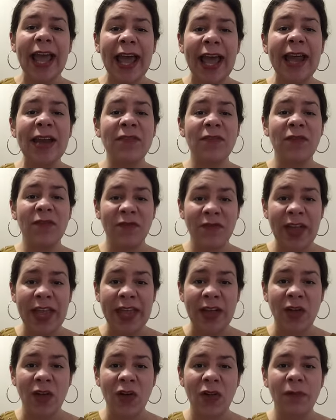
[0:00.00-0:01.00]
and
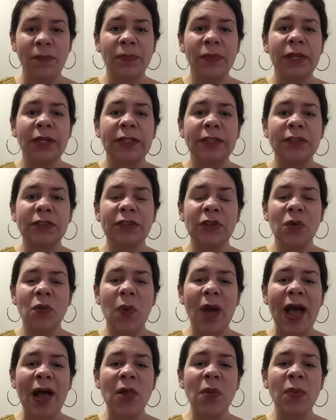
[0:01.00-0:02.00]
fail. So
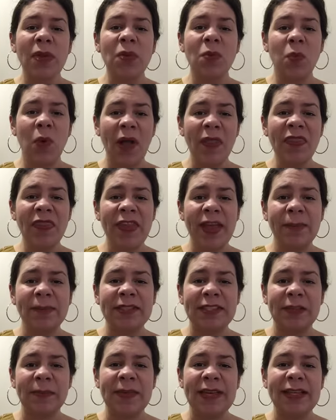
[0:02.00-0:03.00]
while we want them
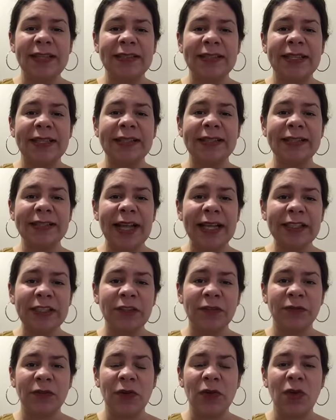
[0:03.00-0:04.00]
to be
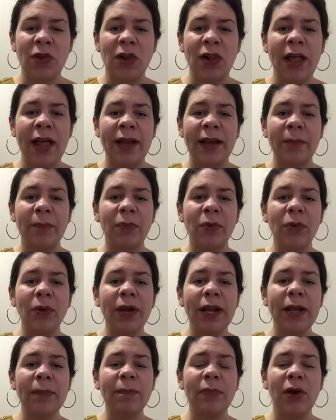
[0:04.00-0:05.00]
successful, an
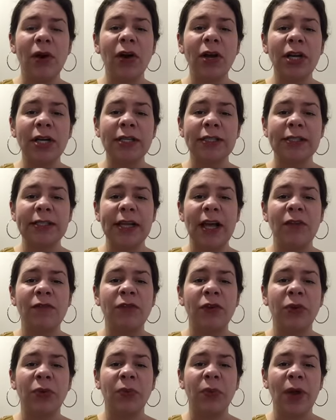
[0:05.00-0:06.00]
important part
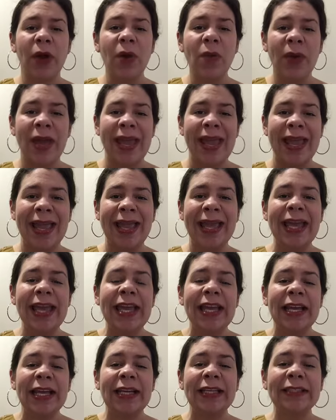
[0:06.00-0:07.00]
of growing
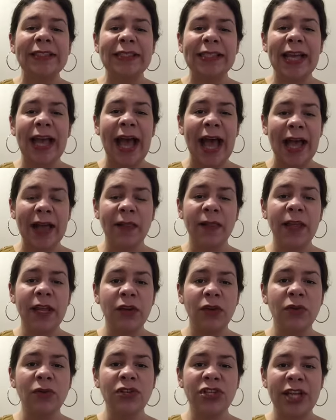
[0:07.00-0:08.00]
is
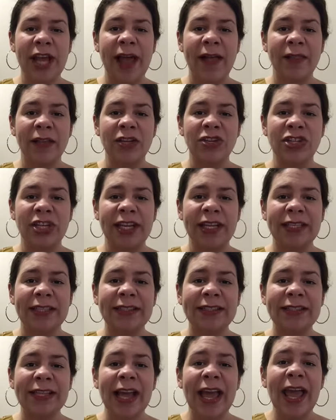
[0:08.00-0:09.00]
tackling new
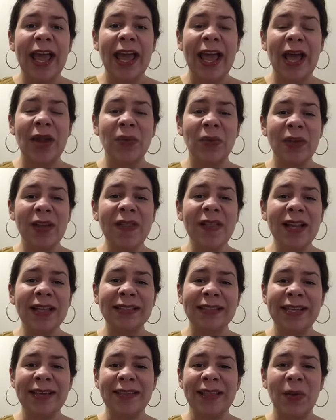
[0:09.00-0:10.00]
challenges and
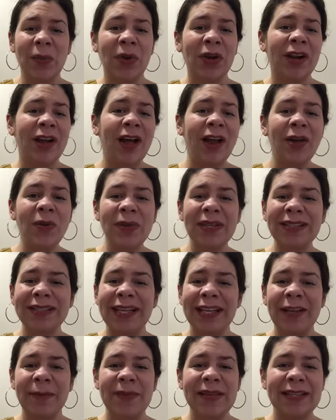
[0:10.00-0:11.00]
realizing that we're not always
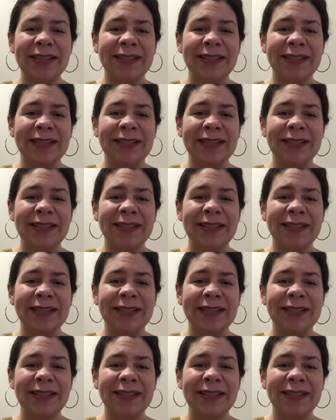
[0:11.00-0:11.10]
going to be